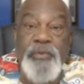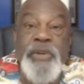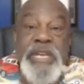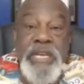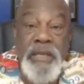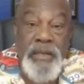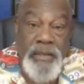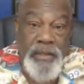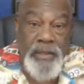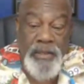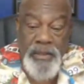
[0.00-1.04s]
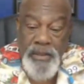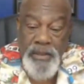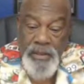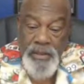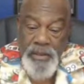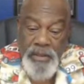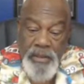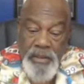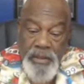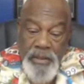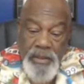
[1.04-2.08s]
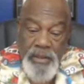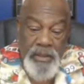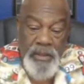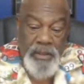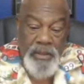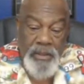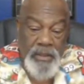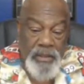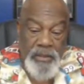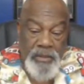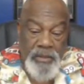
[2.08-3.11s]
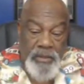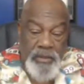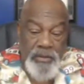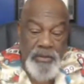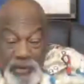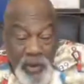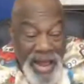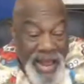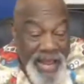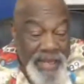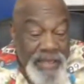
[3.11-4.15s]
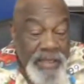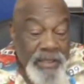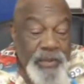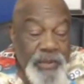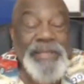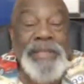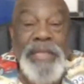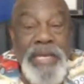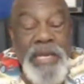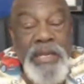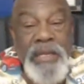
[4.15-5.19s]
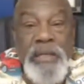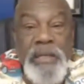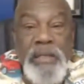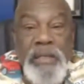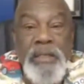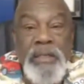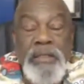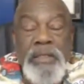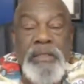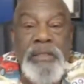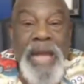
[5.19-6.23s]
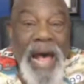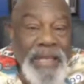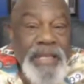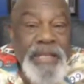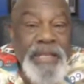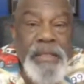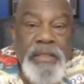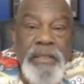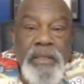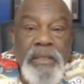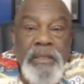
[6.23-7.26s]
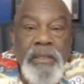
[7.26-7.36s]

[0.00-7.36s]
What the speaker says: Do any of you motherfuckers know why you seeking this knowledge? Do you know why?